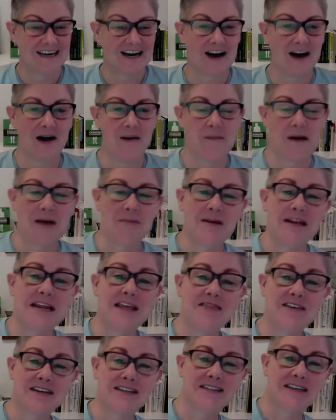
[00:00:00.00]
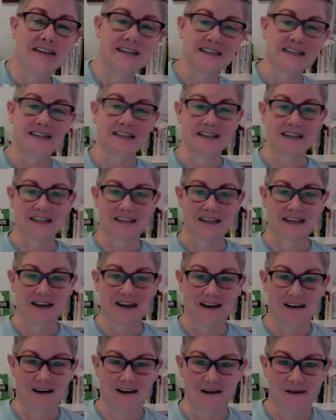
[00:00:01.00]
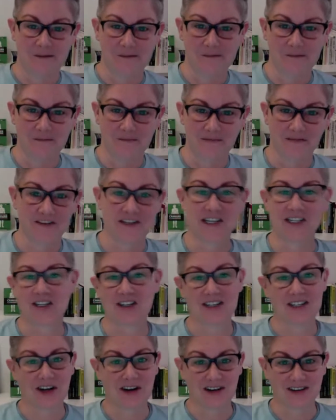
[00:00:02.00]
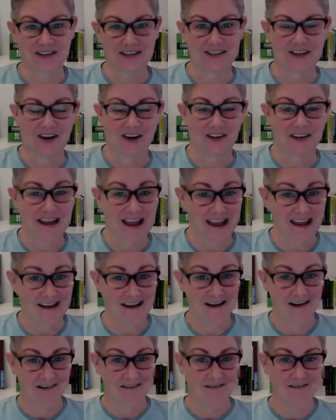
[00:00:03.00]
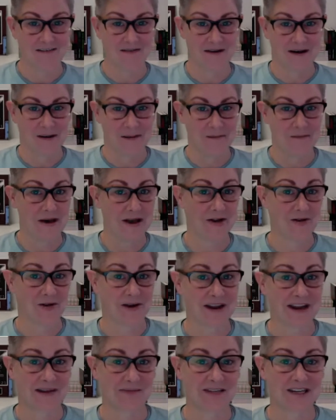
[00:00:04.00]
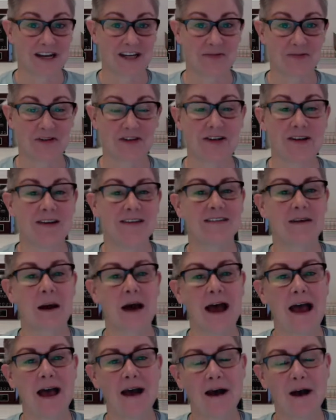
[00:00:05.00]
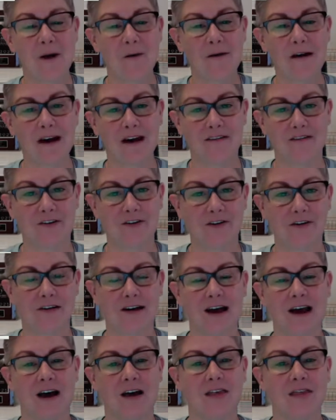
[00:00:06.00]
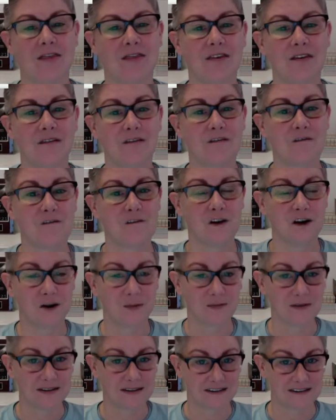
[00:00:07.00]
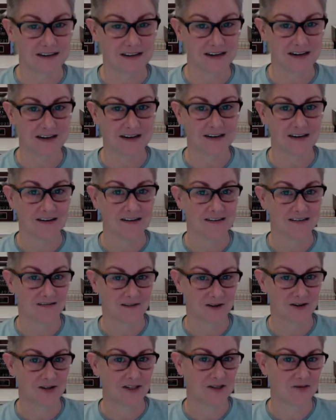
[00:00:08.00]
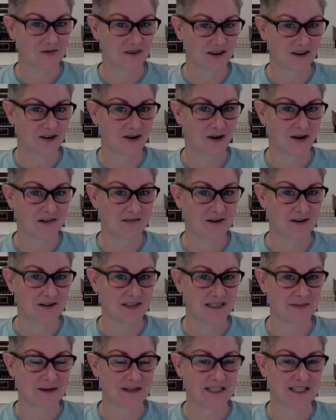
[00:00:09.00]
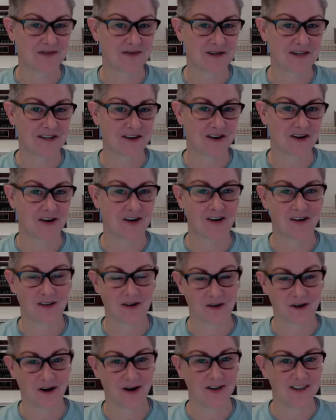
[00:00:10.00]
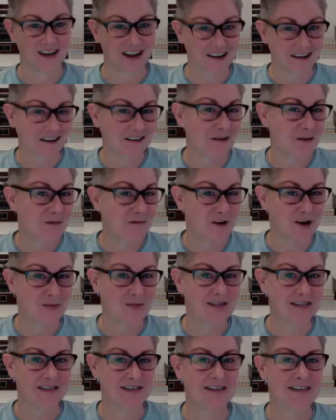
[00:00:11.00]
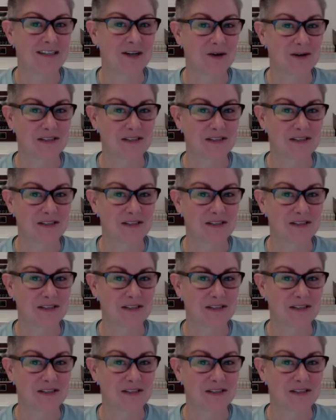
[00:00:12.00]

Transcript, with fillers: Um, I mean, in this instance, uh, physicians don't necessarily have uh, medical cannabis expertise. However, at the pharmacy, which is what all of our dispensaries are, they're all technically pharmacies.